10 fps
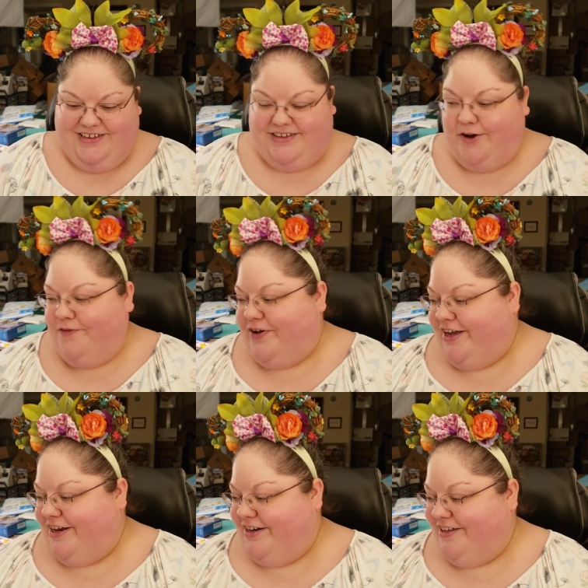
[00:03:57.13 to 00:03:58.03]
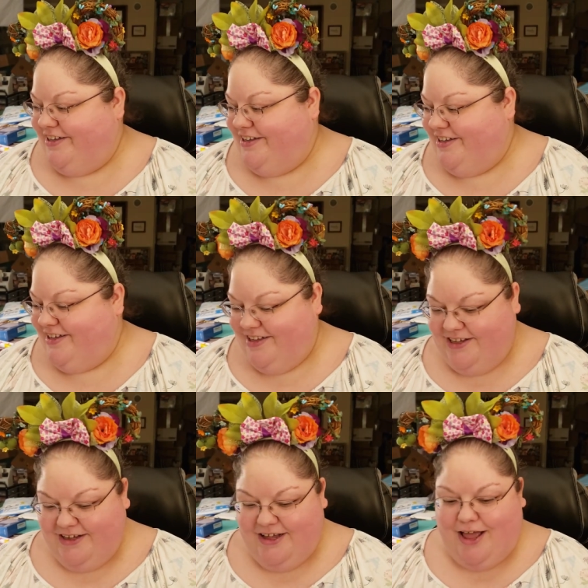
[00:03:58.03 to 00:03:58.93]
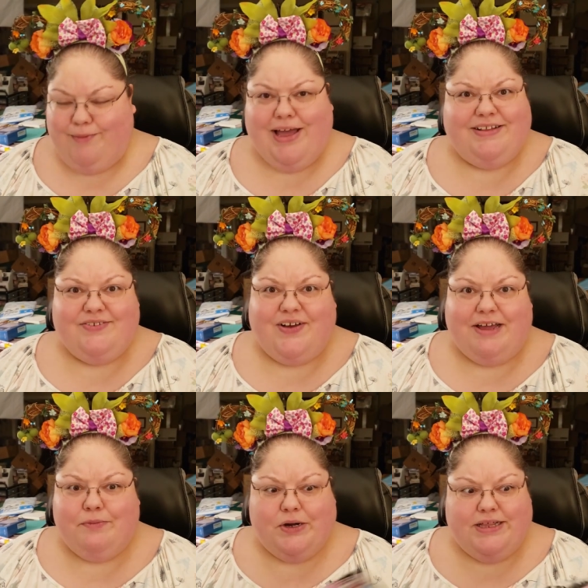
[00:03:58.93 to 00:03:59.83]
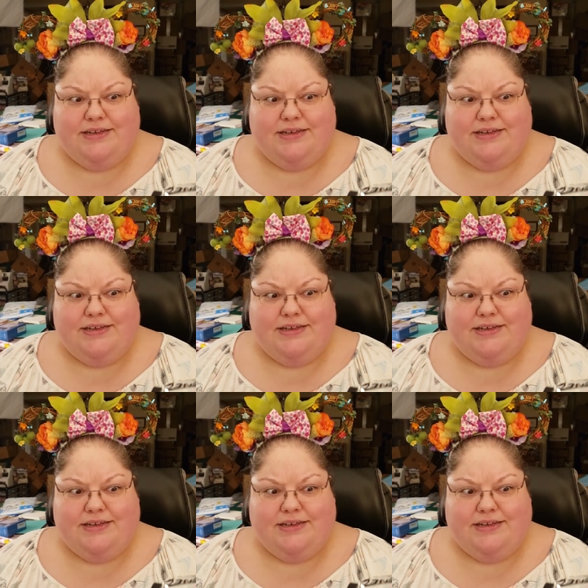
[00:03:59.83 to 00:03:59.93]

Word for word: So fun. I'm going to have to find more of